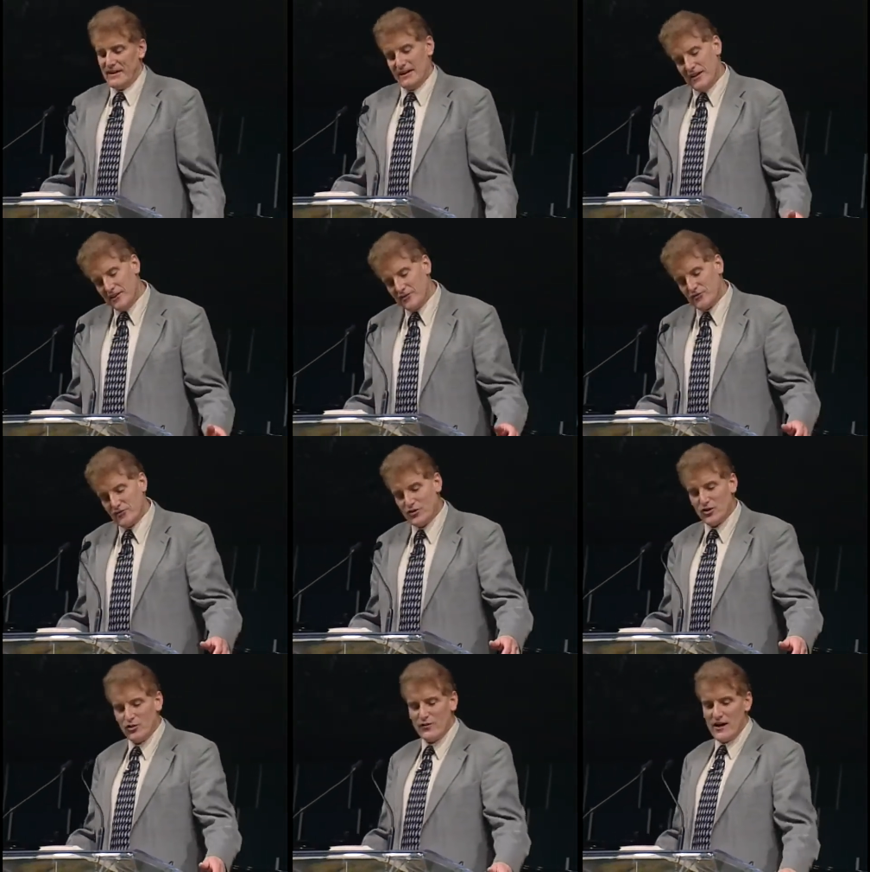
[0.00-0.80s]
It is
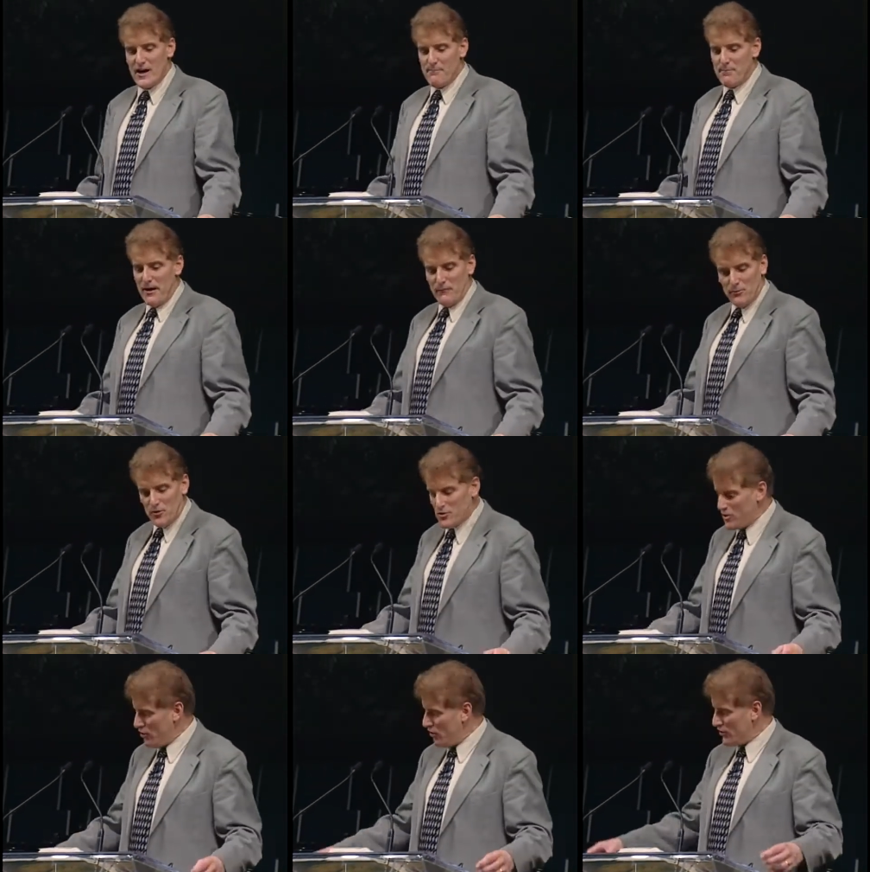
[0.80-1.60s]
true that
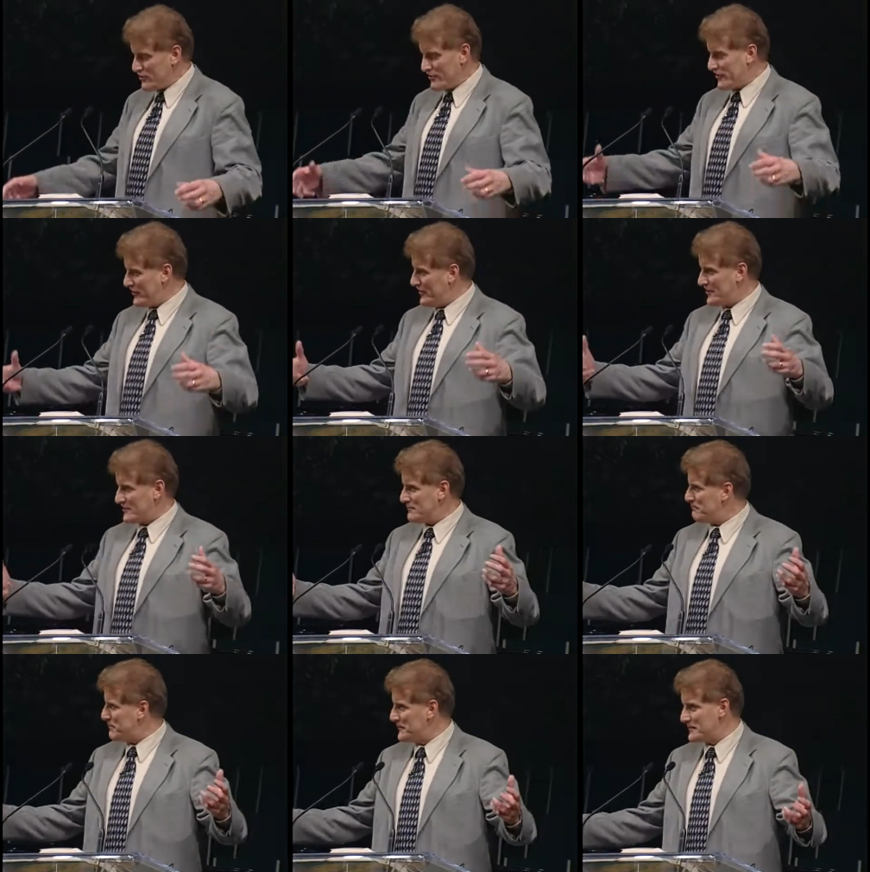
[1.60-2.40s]
people are called to
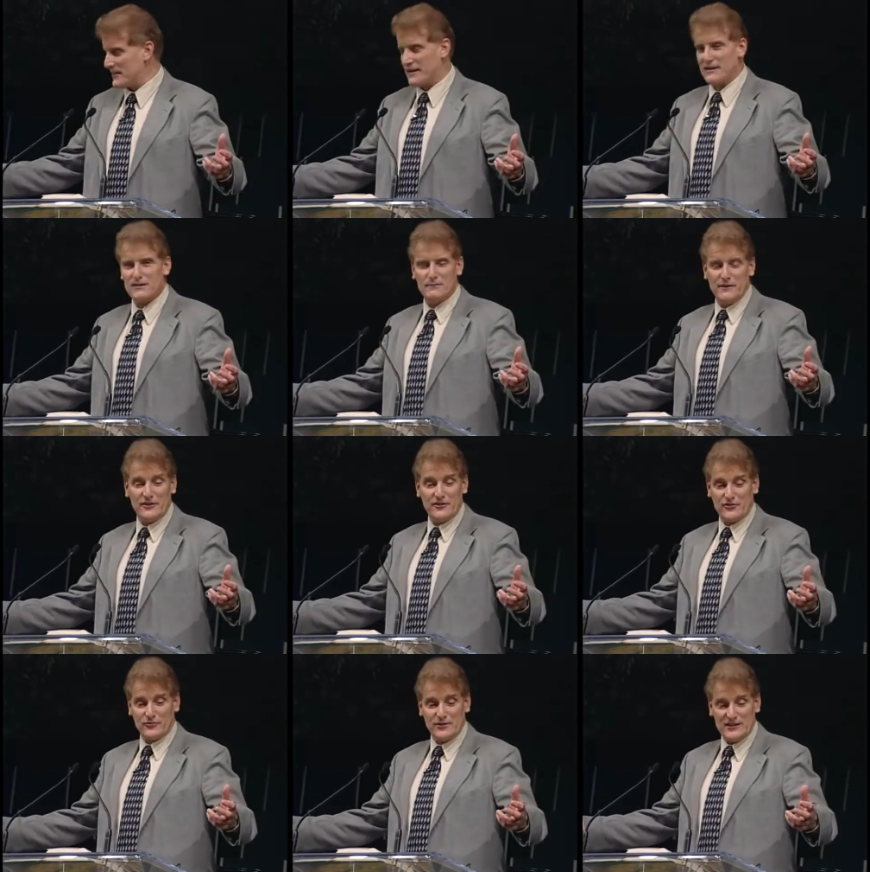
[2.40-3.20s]
certain particular
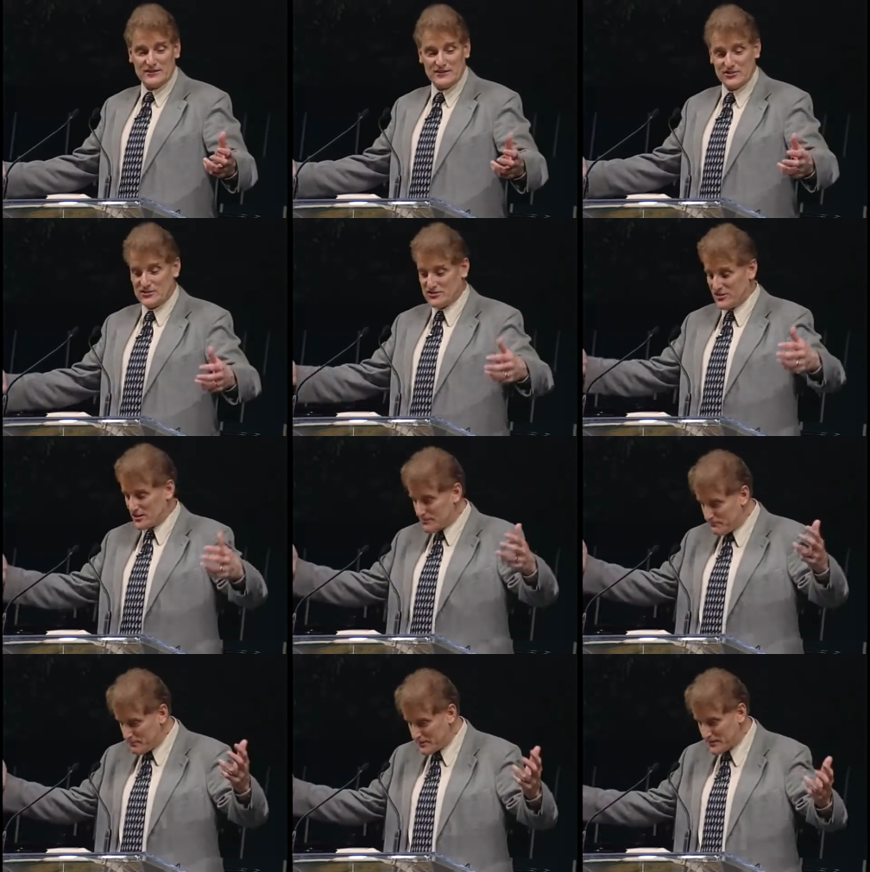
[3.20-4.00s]
ministries and
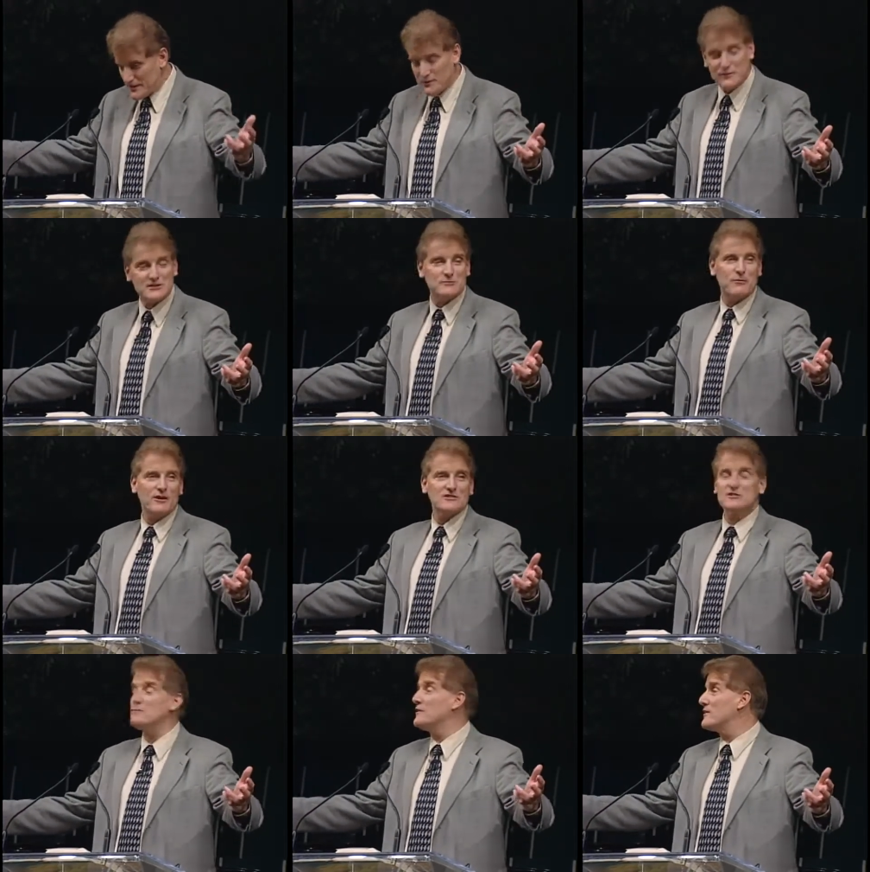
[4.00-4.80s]
certain particular
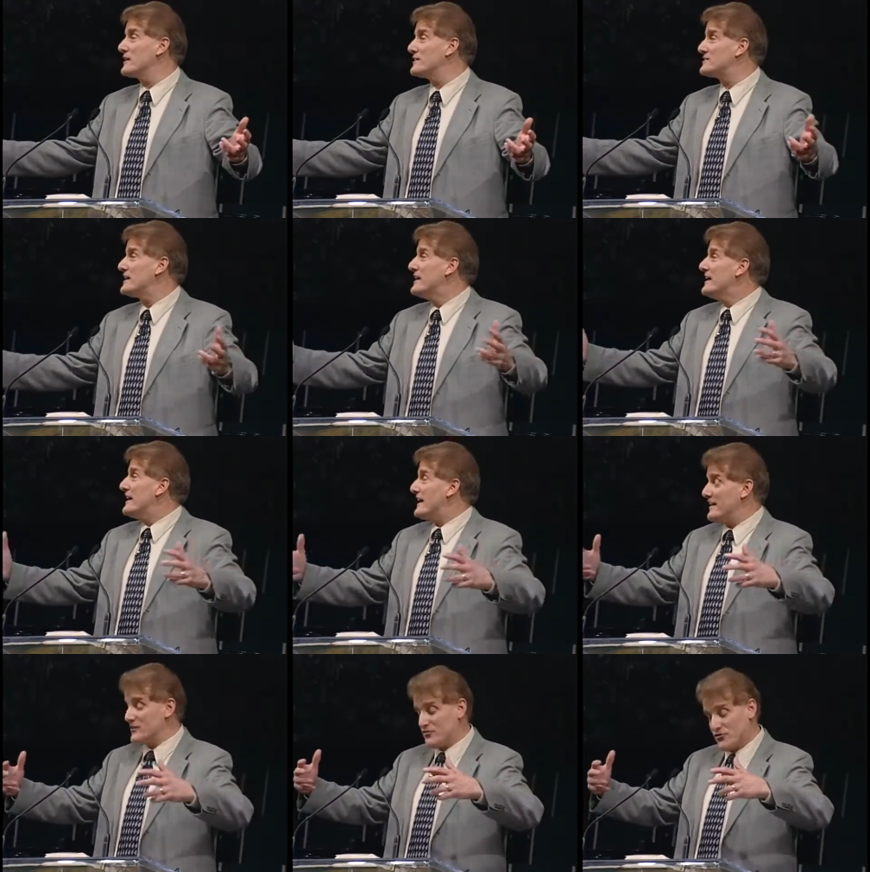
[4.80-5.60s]
responsibilities.
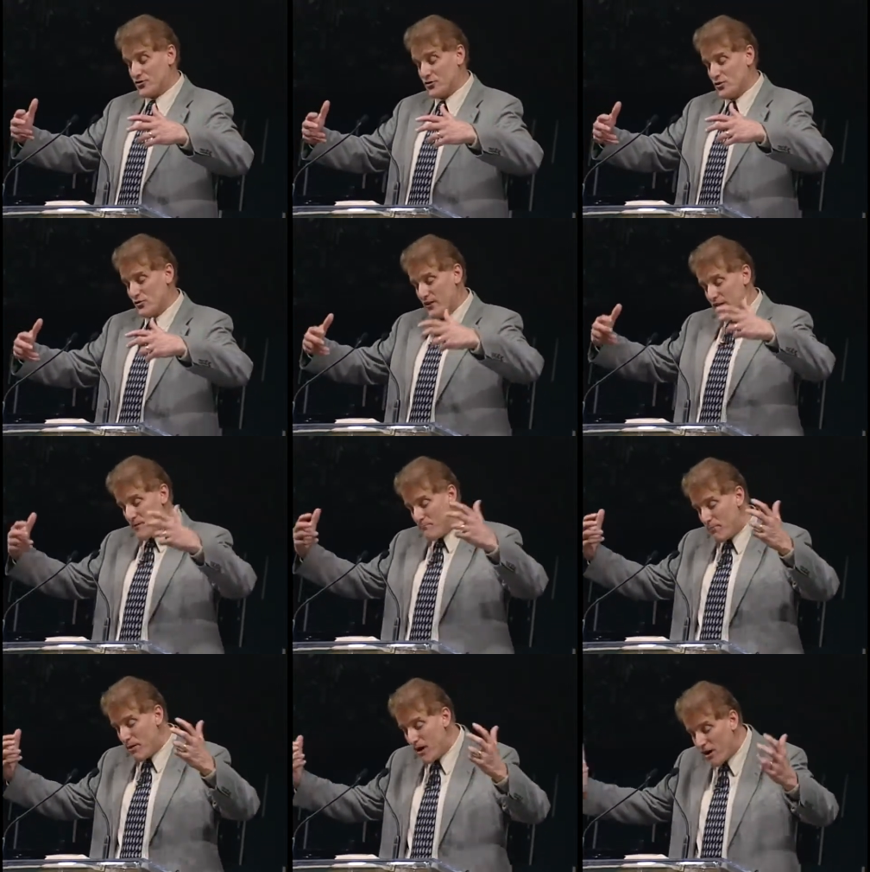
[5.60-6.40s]
It is true
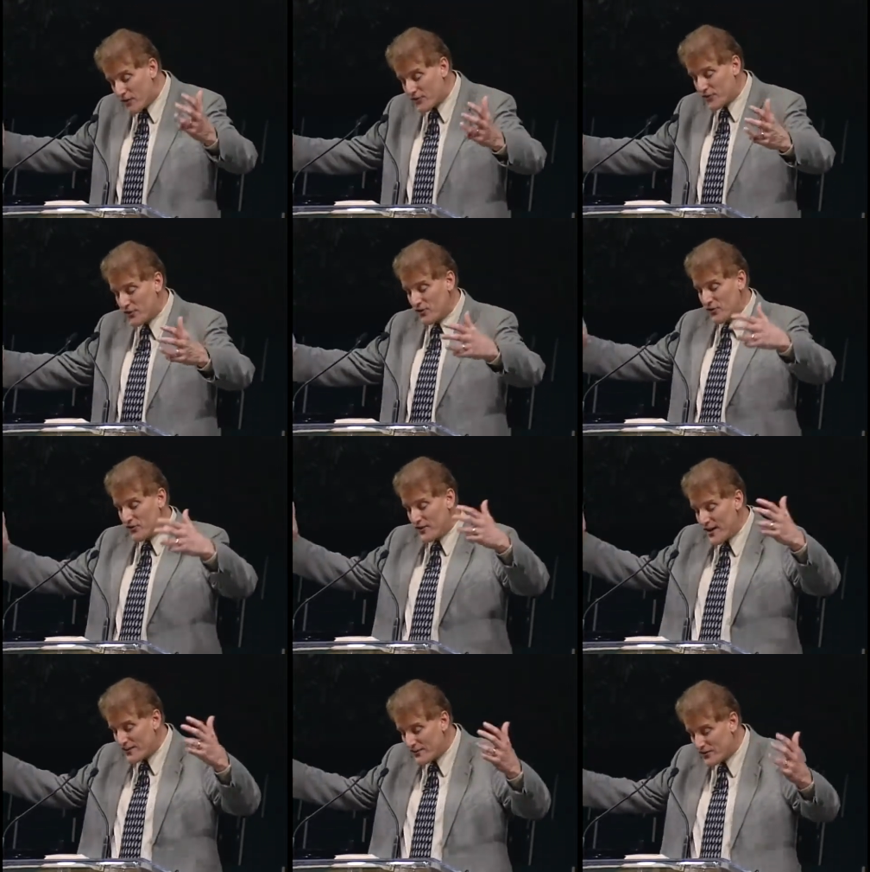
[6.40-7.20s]
the
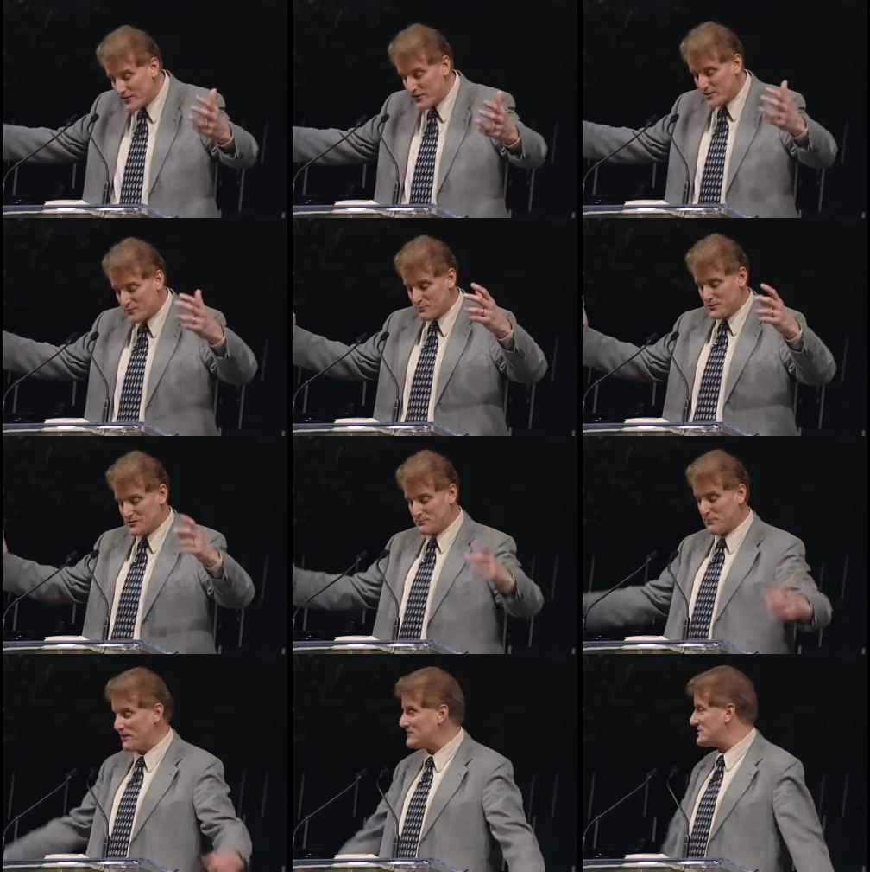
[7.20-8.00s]
apostles had certain
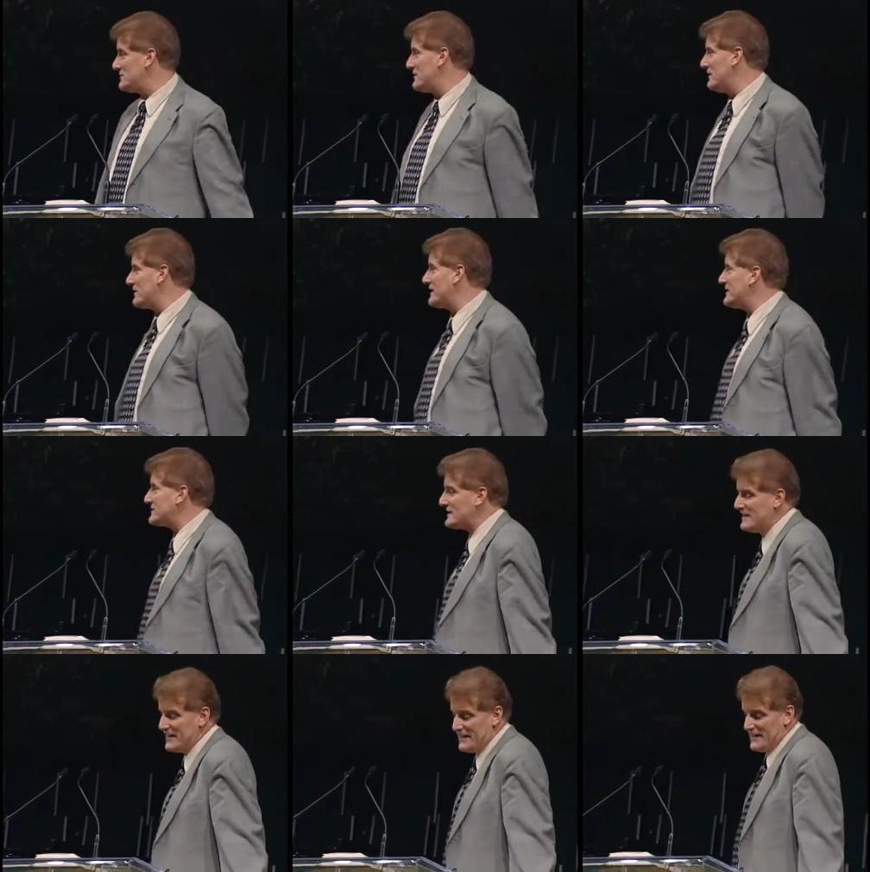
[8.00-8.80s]

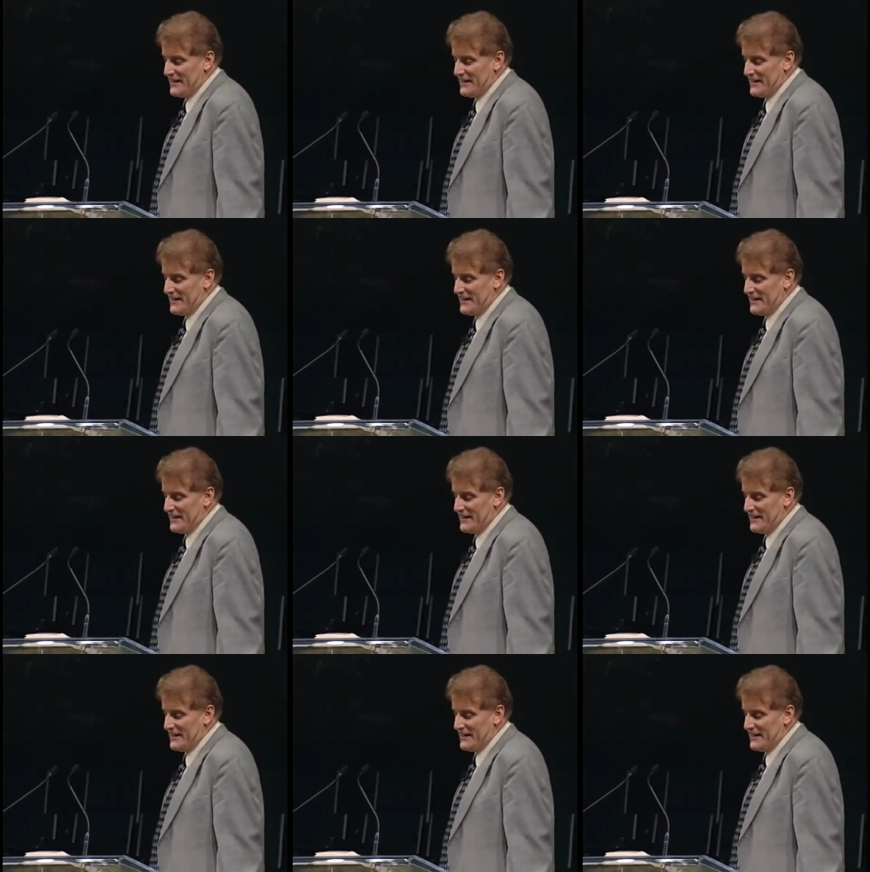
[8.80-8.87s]
responsibilities.